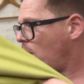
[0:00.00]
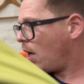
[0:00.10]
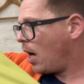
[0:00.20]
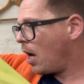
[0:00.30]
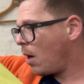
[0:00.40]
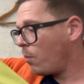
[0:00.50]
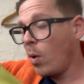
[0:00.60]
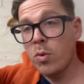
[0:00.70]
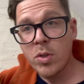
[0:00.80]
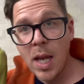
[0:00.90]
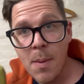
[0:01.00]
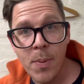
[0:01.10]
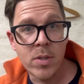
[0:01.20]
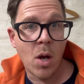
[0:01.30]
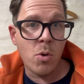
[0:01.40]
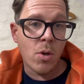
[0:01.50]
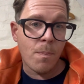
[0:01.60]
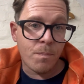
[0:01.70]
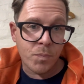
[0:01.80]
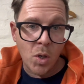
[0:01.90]
We'll see. But so,
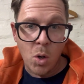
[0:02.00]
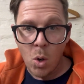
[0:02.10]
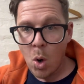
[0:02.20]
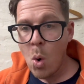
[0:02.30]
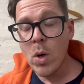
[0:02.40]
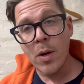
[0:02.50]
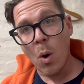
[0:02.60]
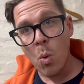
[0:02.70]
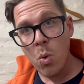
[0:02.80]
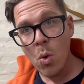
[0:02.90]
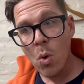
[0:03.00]
all in all,